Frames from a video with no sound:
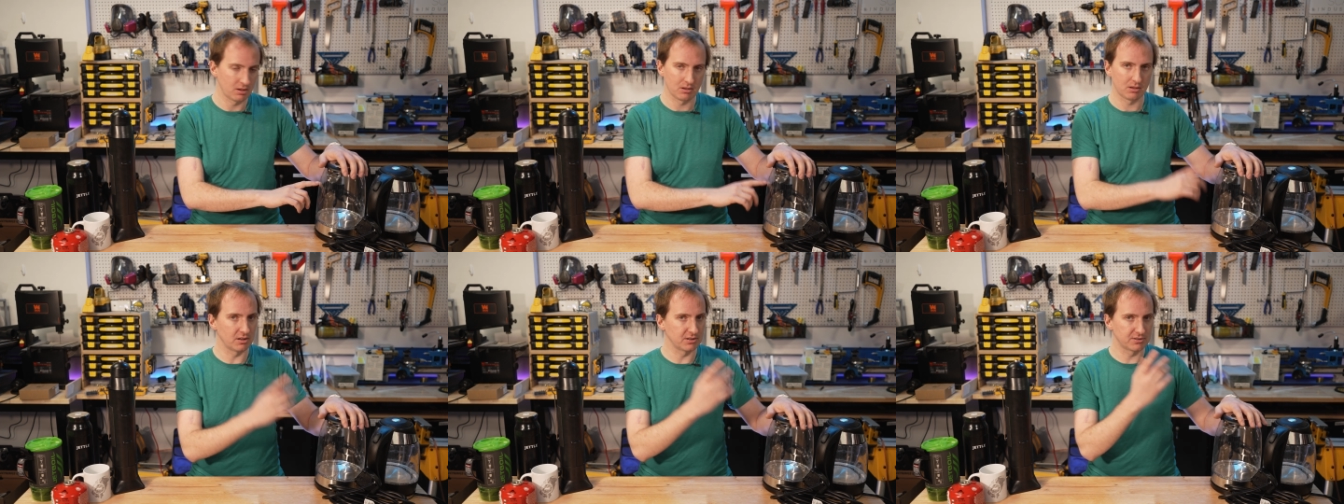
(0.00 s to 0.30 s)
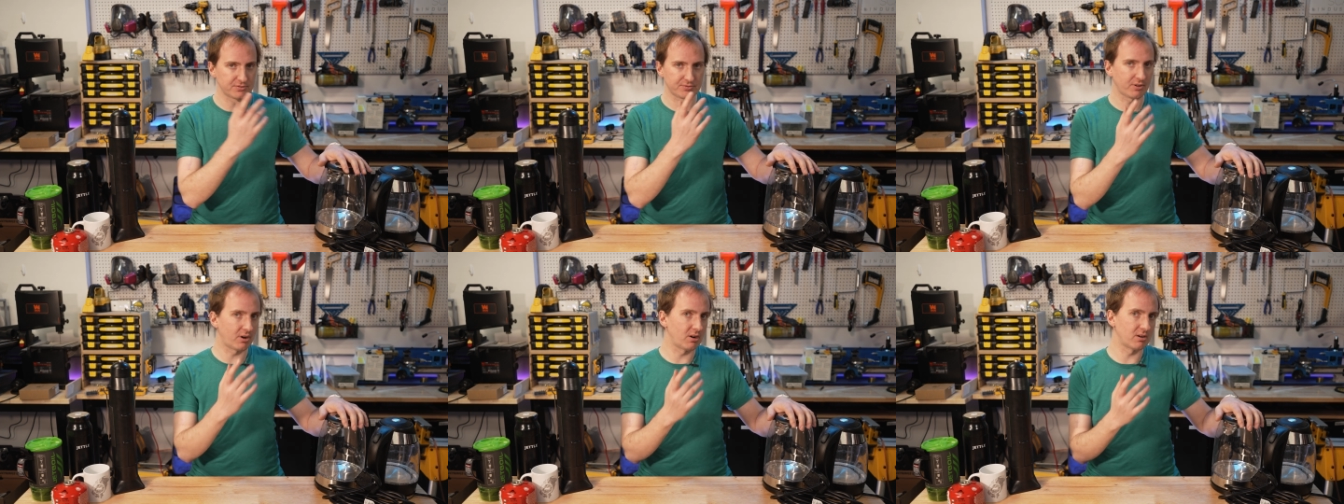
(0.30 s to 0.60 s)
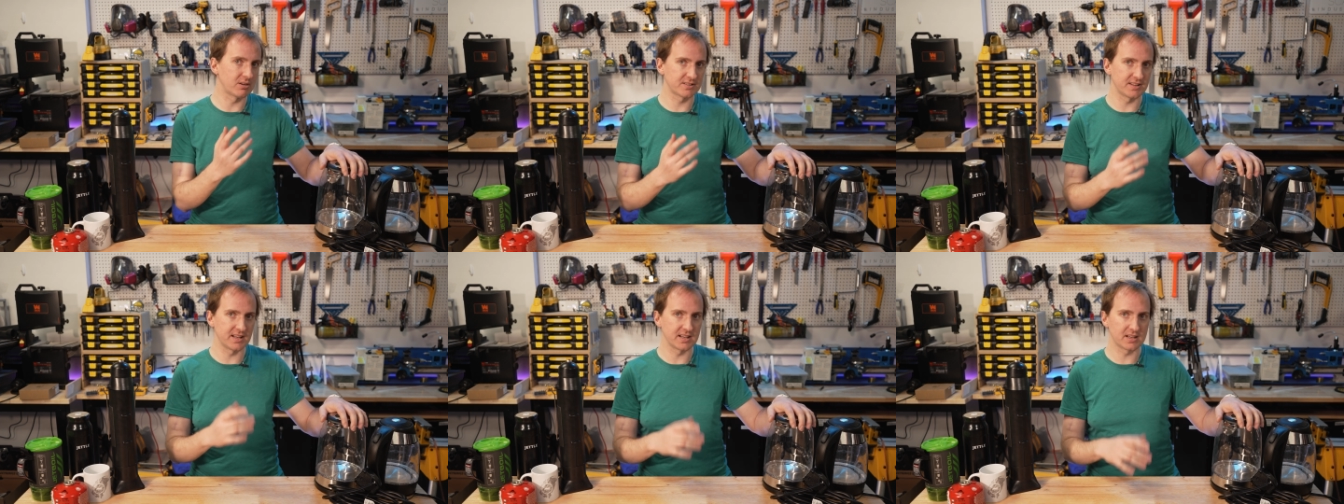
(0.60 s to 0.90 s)
as far
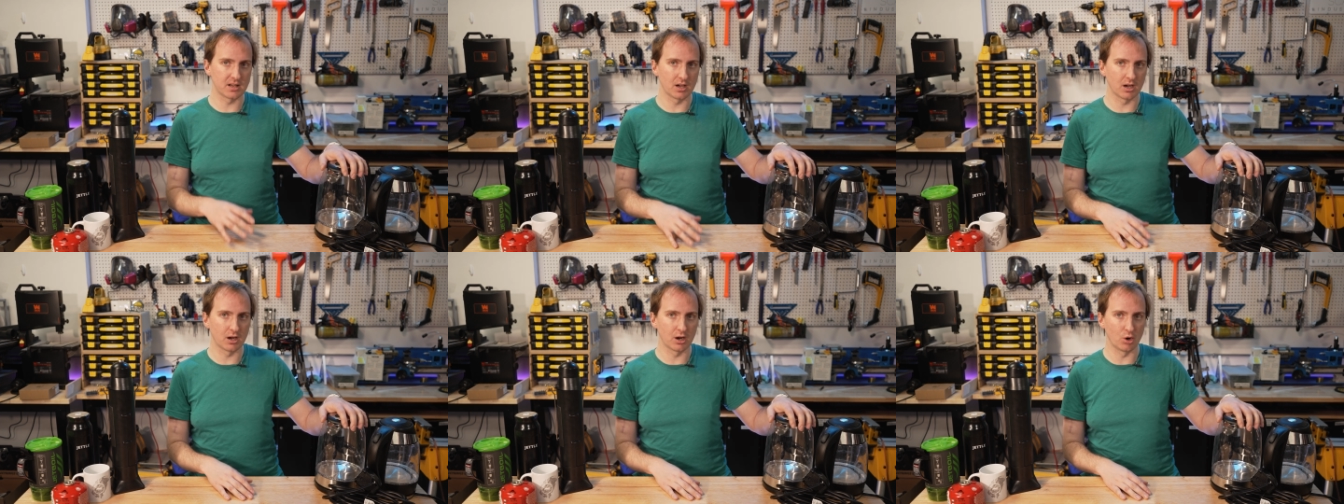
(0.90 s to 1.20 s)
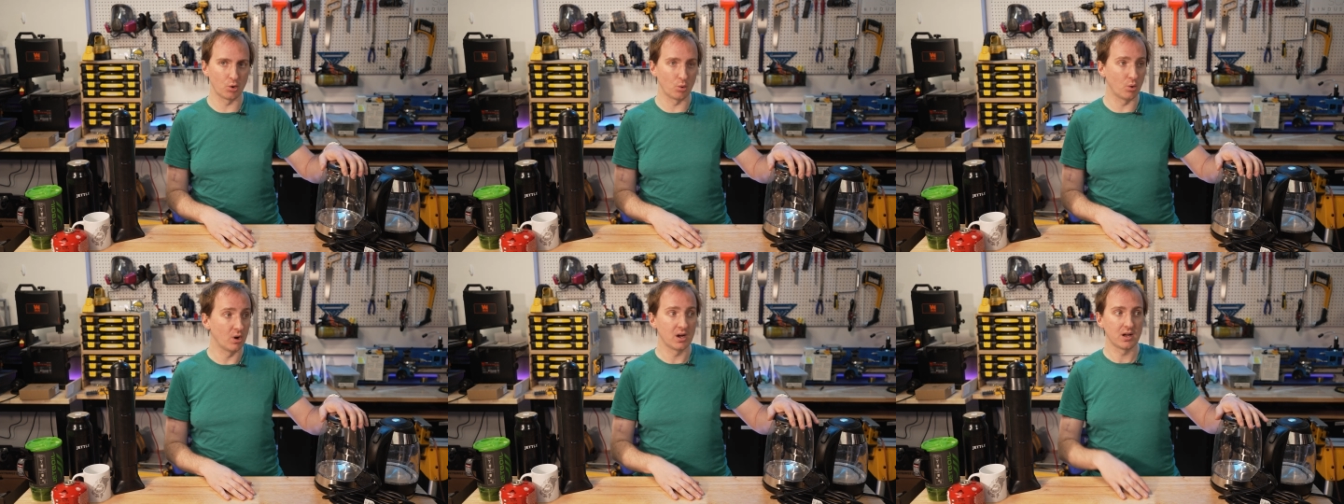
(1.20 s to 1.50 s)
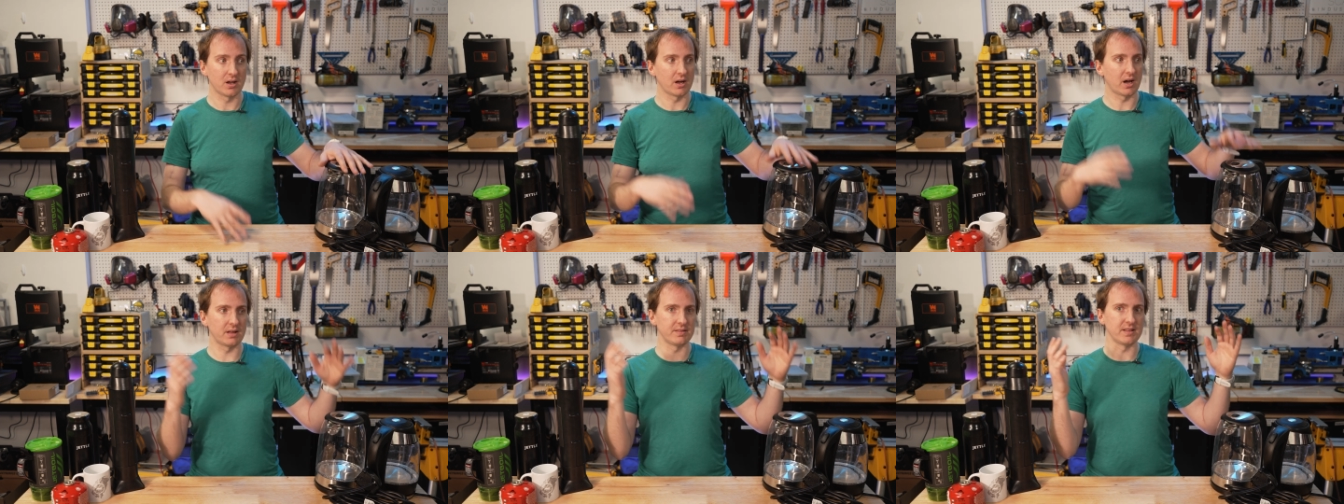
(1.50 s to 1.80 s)
as they go
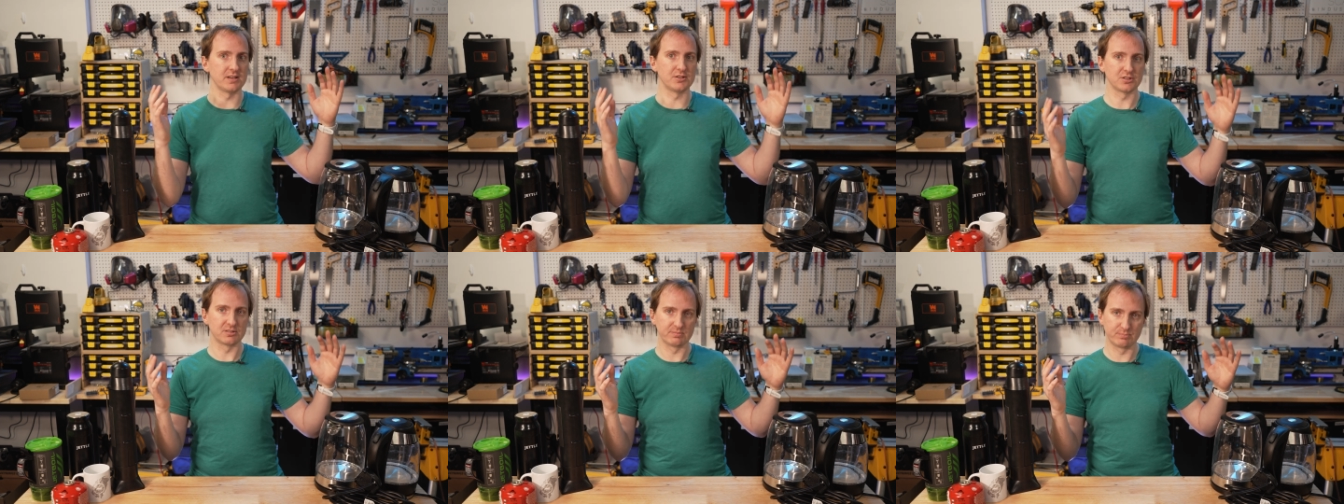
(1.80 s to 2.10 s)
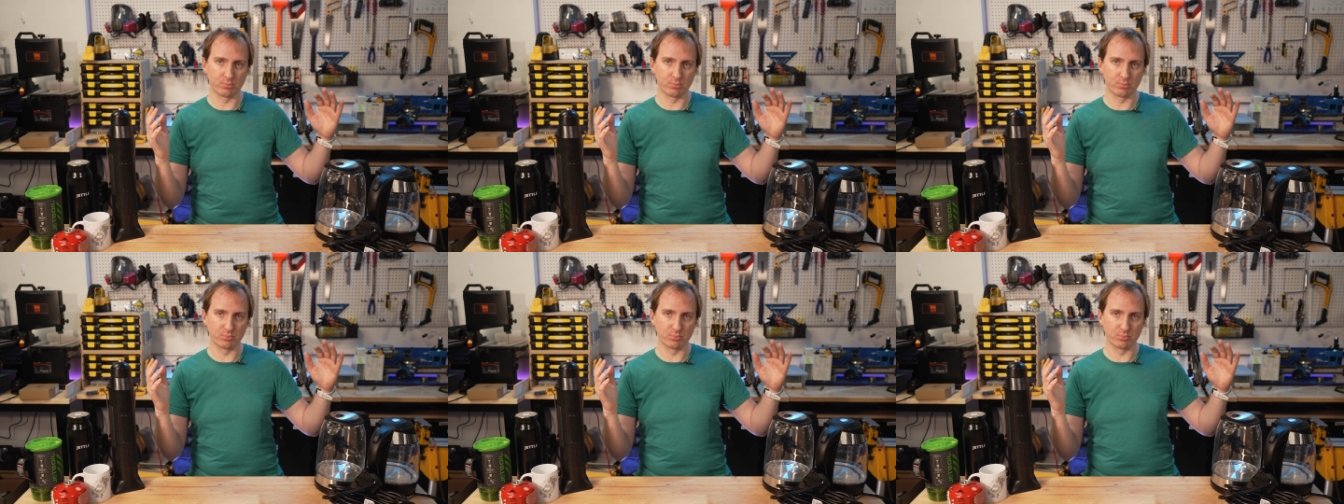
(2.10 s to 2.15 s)
and then just